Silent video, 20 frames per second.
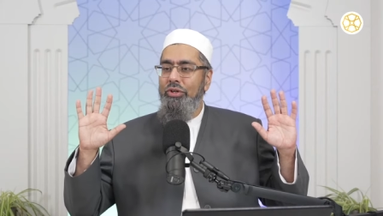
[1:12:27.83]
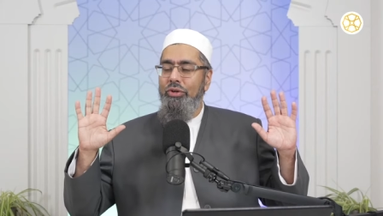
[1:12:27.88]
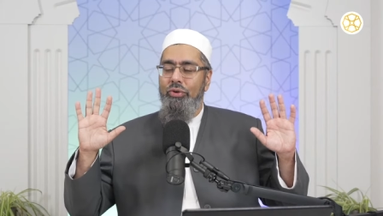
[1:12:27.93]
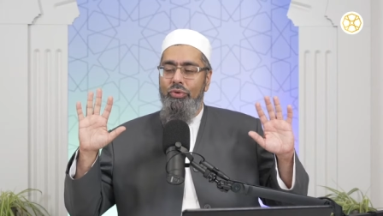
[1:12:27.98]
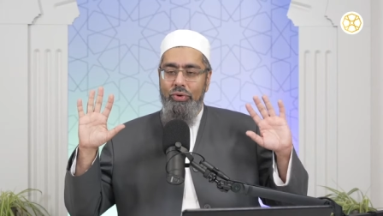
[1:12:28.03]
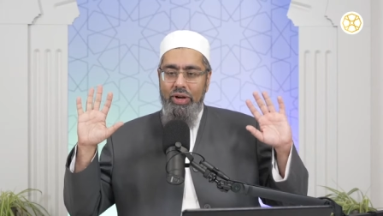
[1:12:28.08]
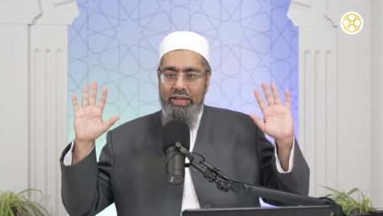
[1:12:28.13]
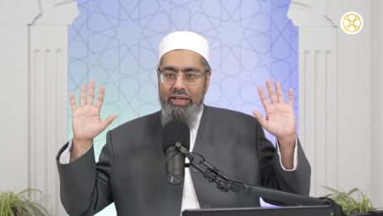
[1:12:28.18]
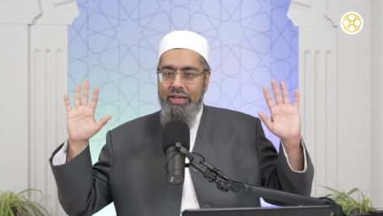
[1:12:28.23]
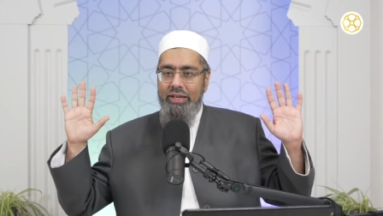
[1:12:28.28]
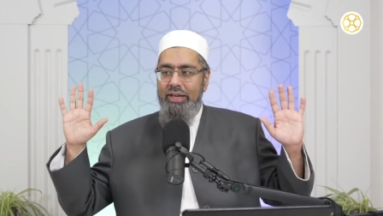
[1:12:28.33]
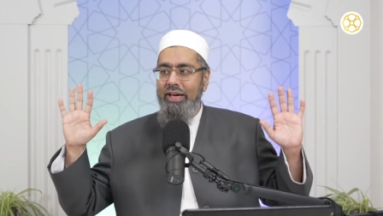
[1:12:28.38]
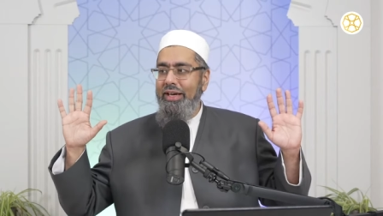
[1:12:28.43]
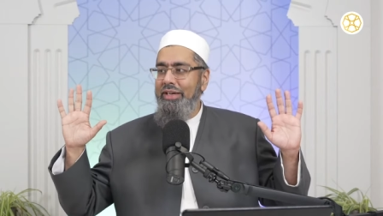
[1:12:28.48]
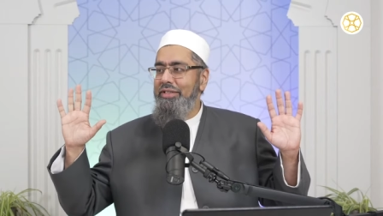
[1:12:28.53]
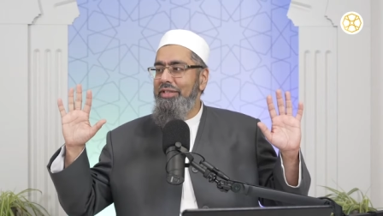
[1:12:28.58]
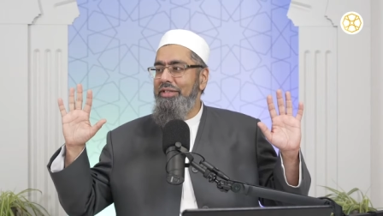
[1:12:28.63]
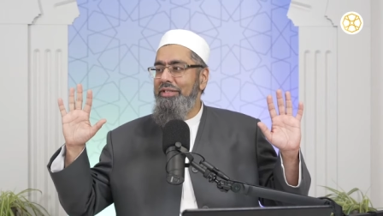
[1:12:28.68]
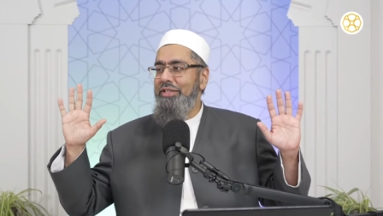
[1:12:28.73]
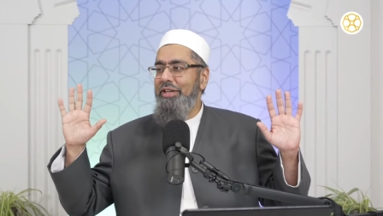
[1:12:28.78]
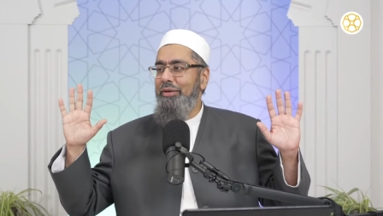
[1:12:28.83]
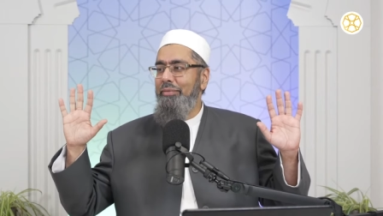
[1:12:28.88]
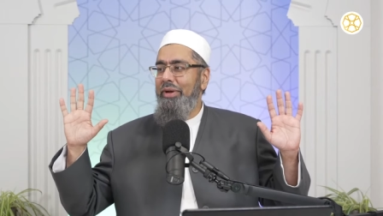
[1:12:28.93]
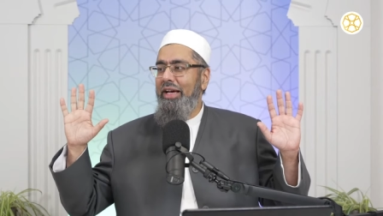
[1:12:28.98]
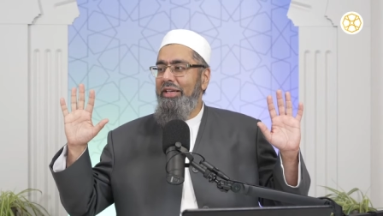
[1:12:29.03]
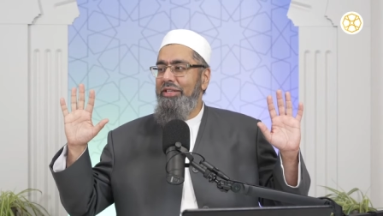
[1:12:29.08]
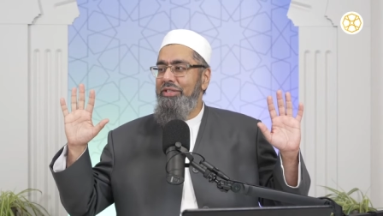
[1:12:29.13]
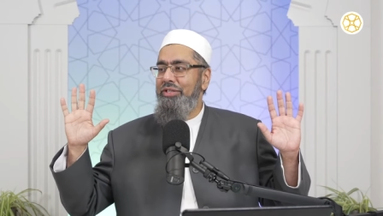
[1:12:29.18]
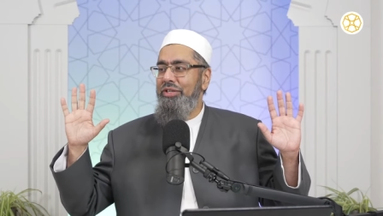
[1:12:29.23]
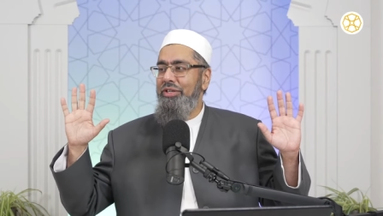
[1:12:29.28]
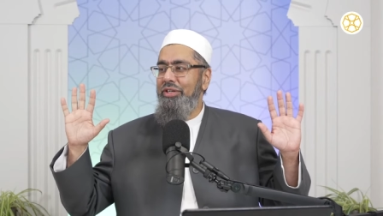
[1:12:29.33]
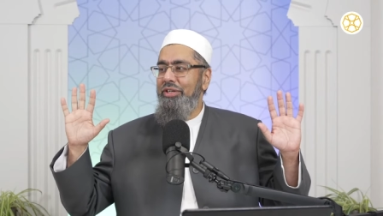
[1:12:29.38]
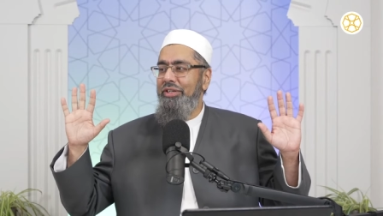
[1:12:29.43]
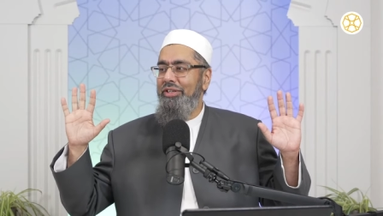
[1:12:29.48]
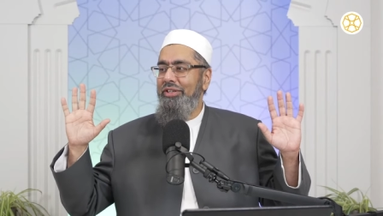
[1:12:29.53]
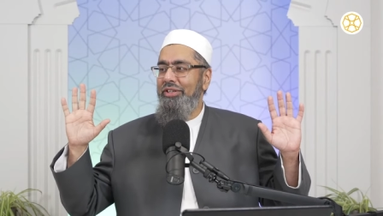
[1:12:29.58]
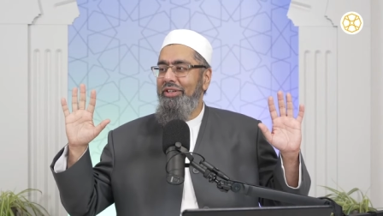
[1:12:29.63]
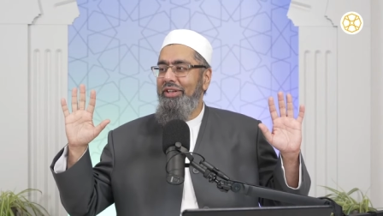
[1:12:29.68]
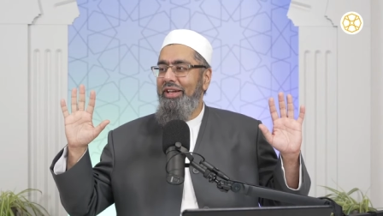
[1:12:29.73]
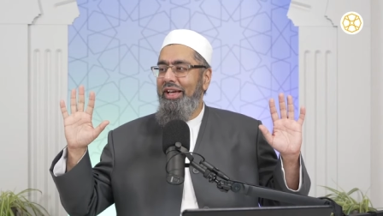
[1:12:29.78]
recognizes their master
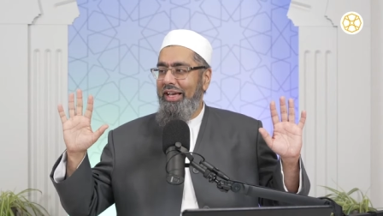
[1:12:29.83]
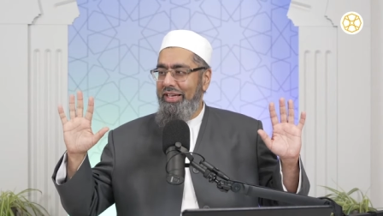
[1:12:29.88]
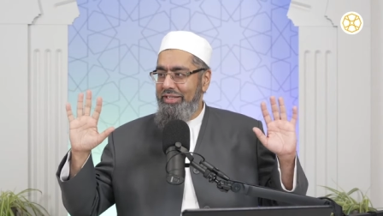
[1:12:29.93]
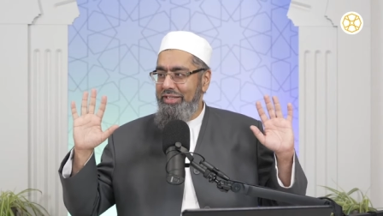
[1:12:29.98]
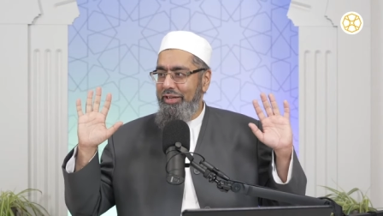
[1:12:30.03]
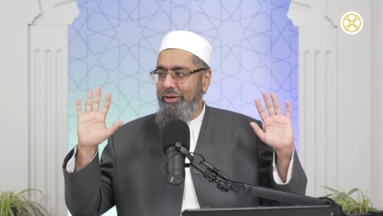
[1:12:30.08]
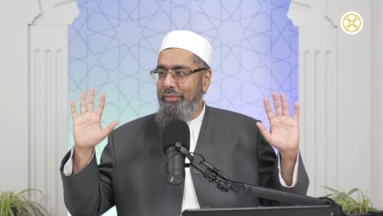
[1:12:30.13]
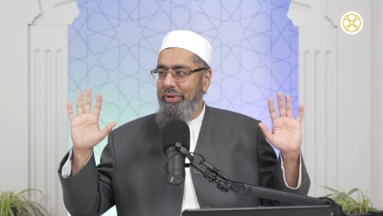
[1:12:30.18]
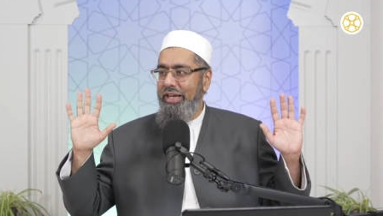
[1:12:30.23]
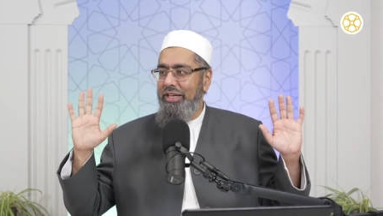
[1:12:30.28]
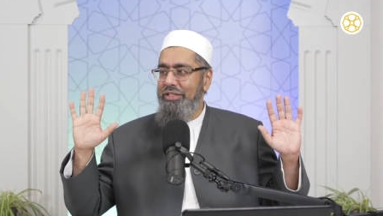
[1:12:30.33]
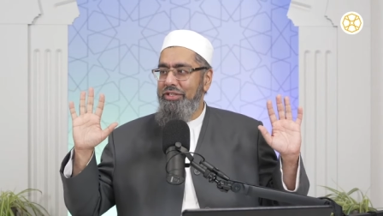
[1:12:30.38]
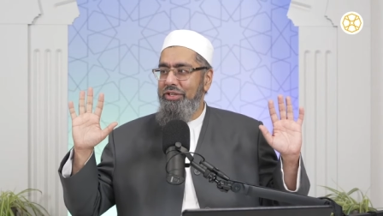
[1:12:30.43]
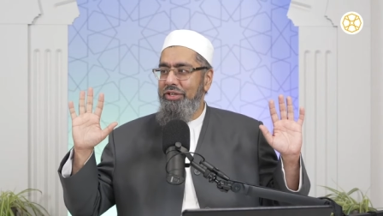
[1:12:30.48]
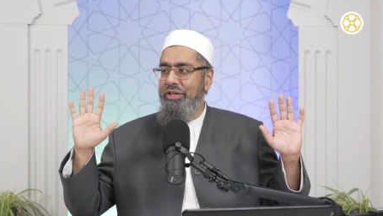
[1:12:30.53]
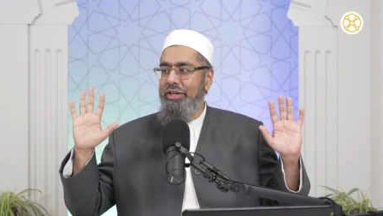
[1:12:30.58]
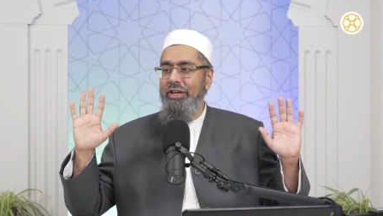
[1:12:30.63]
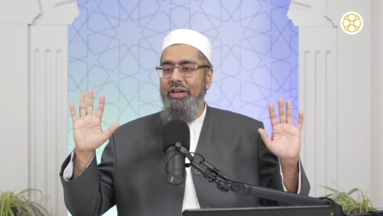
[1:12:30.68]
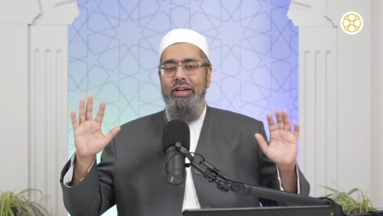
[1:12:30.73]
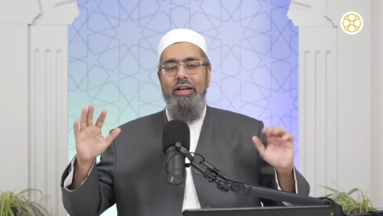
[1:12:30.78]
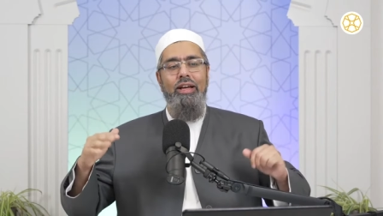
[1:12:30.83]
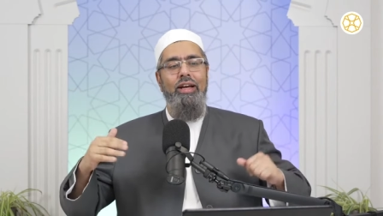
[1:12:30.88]
as their master,